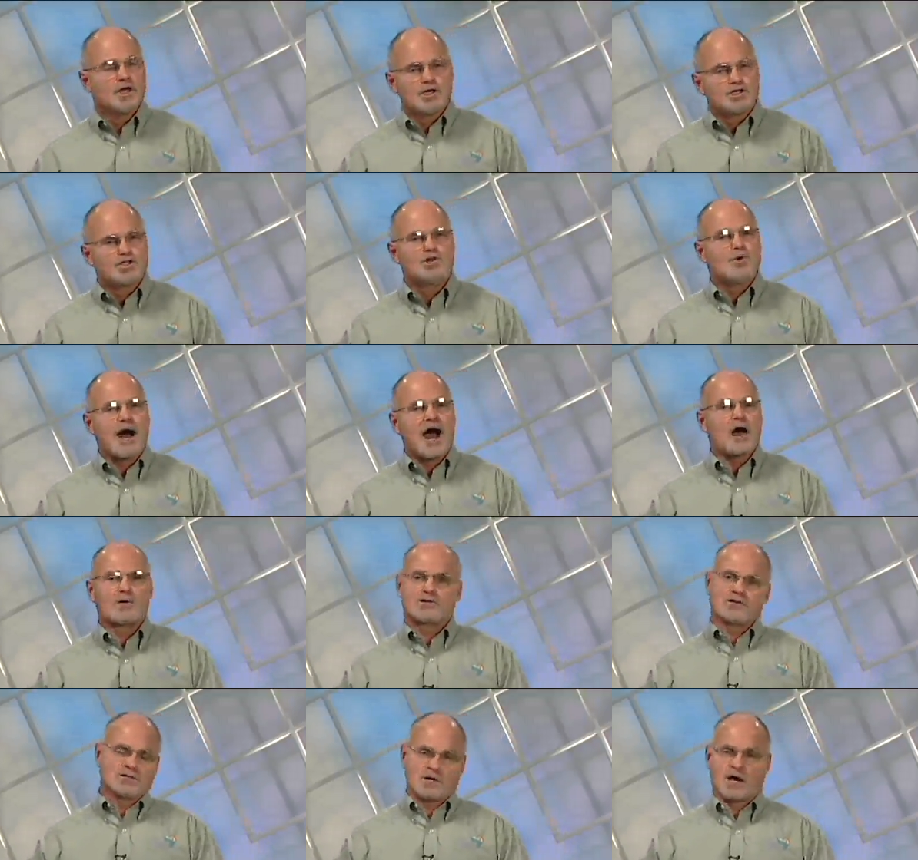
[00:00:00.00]
2
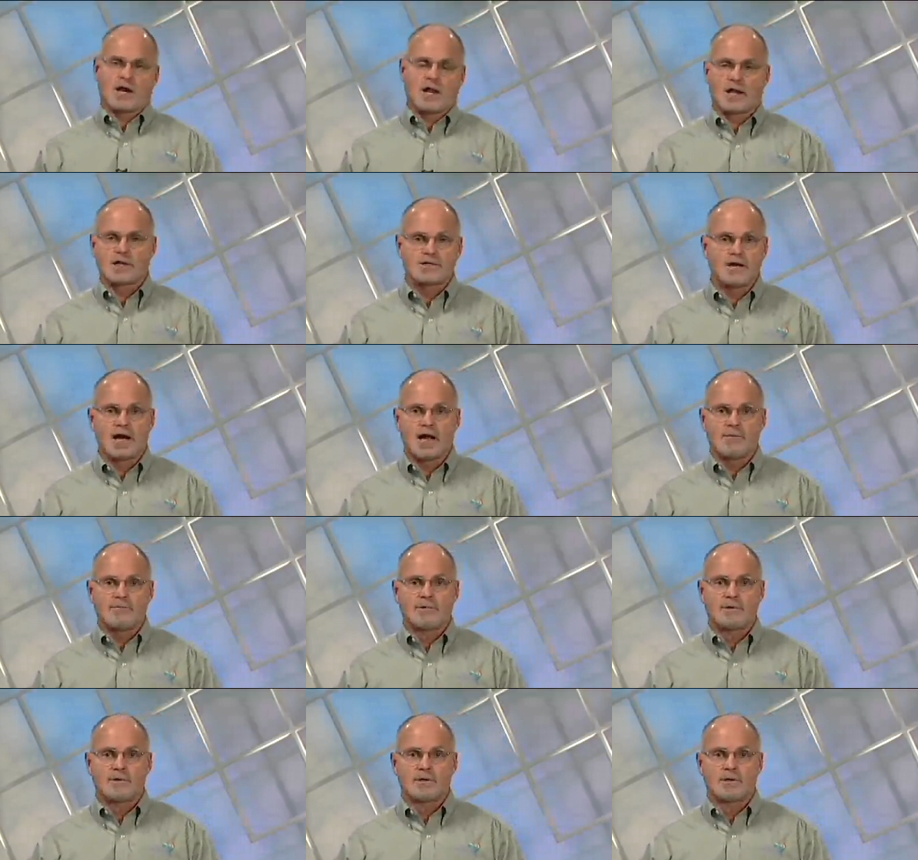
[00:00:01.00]
hours is not a lot of time.
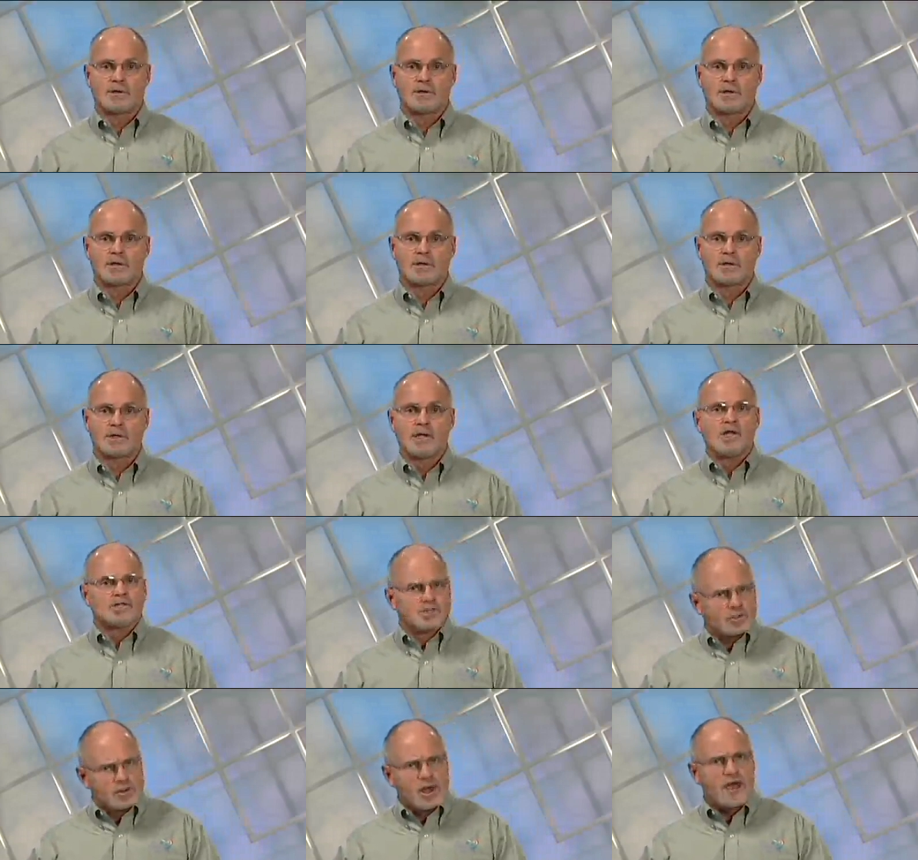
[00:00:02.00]

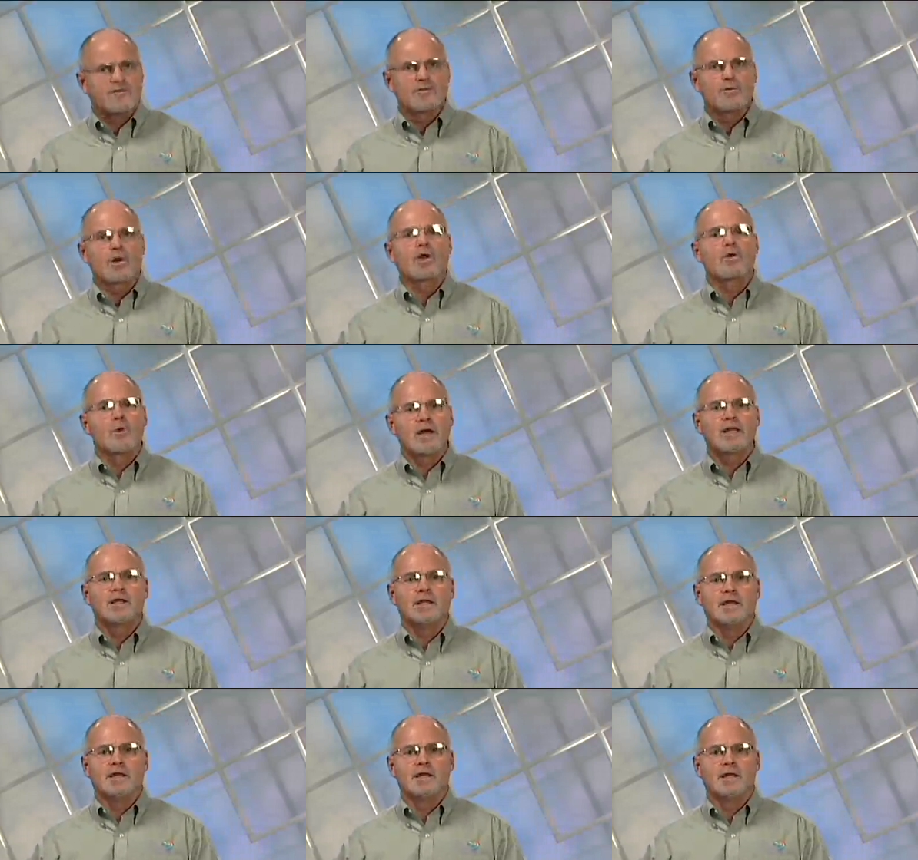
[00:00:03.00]
So you have to work
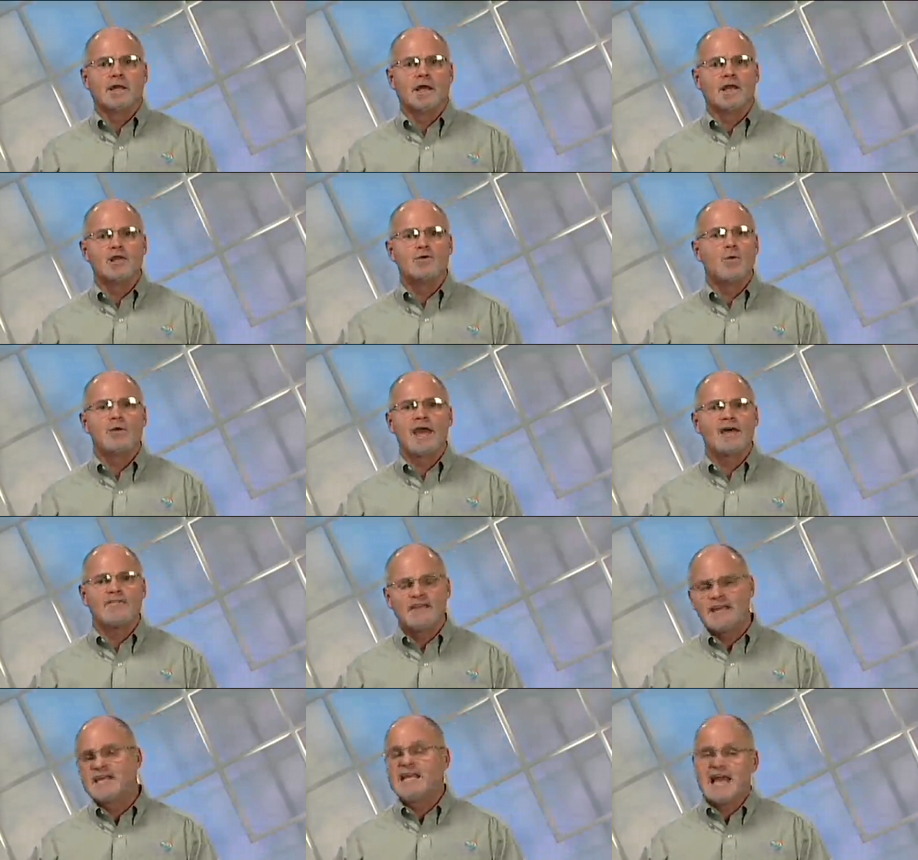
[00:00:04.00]
quickly, and you won't have
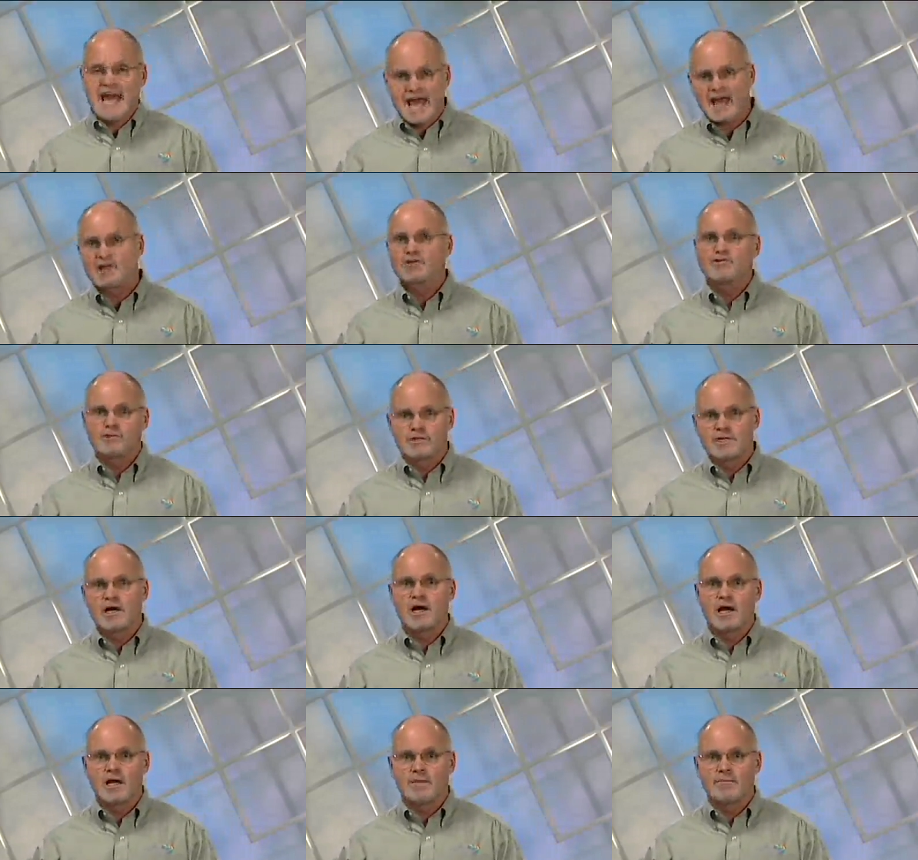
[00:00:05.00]
any extra
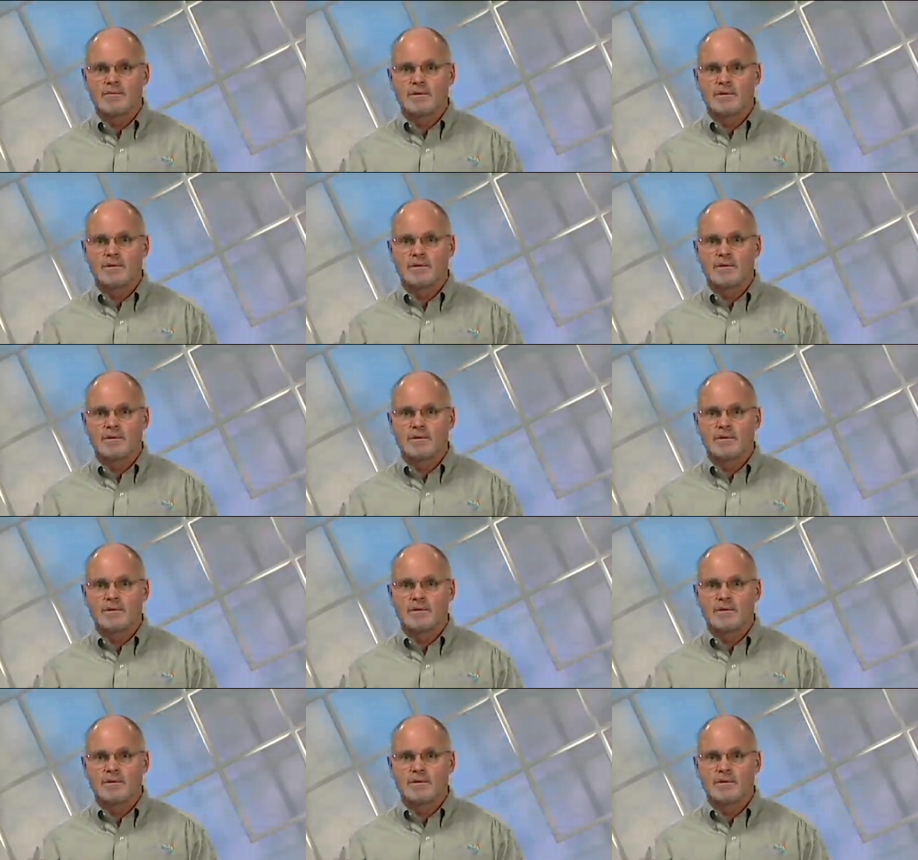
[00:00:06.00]
time.